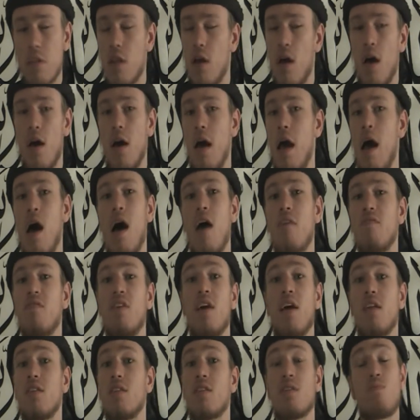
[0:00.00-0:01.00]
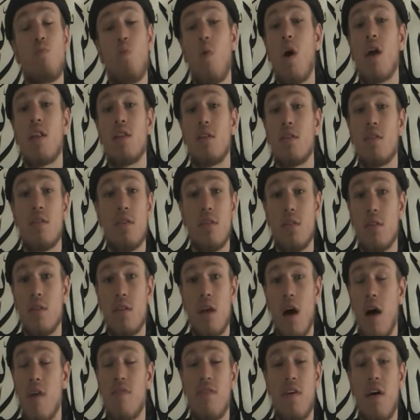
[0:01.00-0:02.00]
I've yet
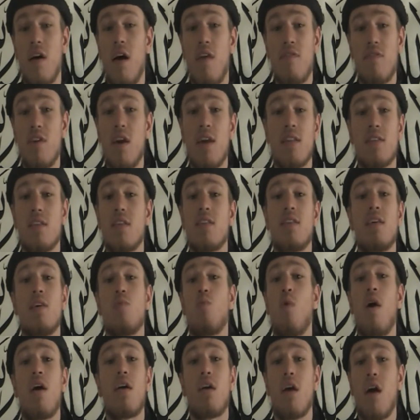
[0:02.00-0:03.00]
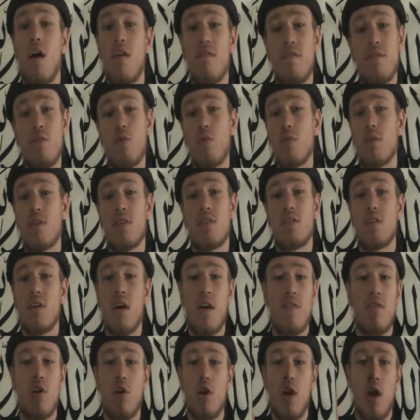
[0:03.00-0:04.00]
to see one come forward and say,
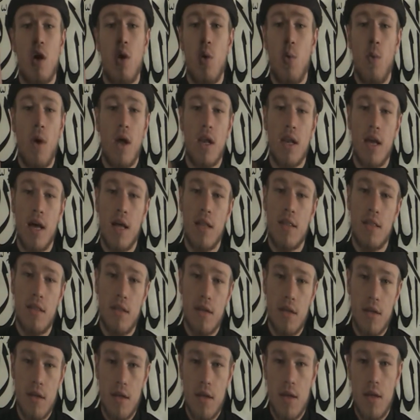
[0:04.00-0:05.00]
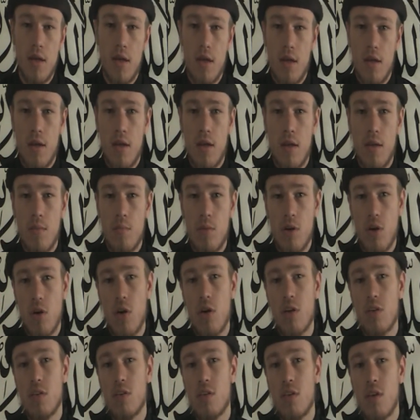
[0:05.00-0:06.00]
I've only got one hand.
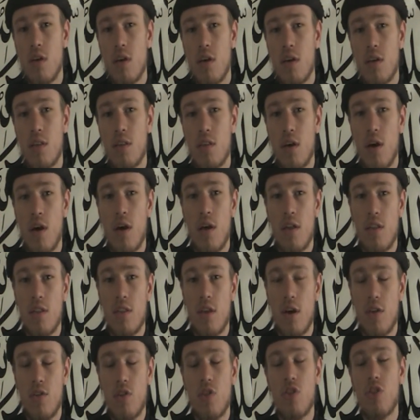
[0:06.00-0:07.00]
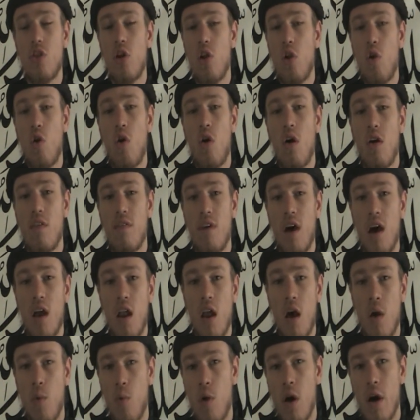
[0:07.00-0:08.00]
Because the law of
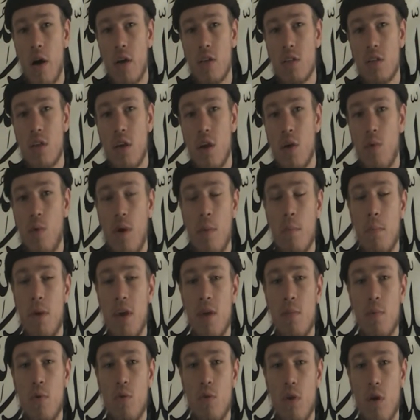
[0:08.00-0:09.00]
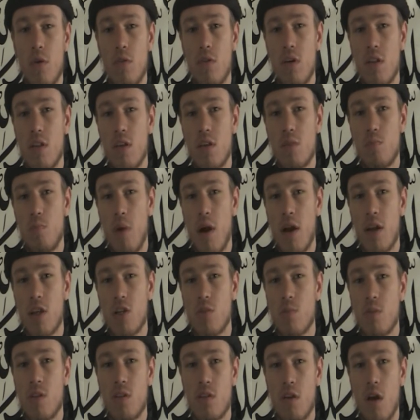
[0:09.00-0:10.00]
Allah works. When people know that these
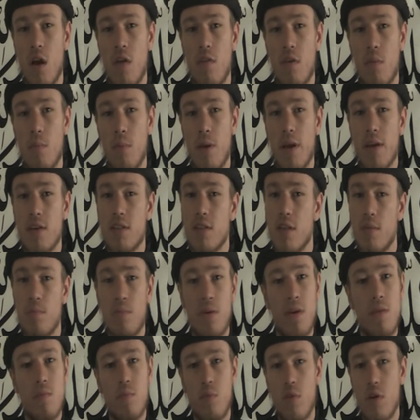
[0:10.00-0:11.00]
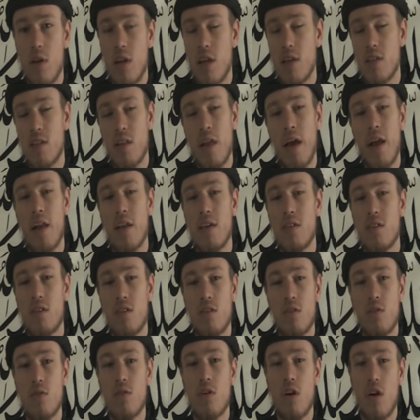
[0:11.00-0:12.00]
punishments are in place, then people are less likely to
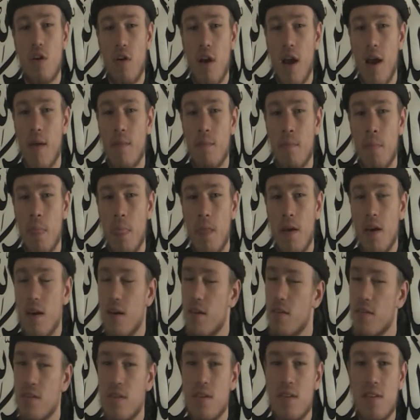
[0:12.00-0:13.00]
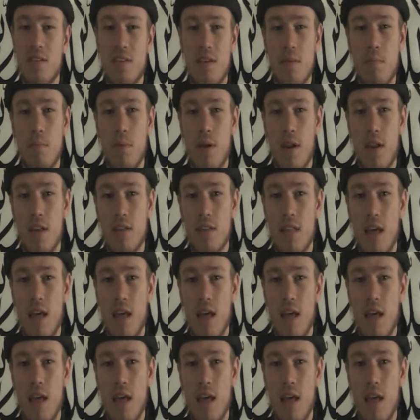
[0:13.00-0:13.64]
do the crime. It's as simple as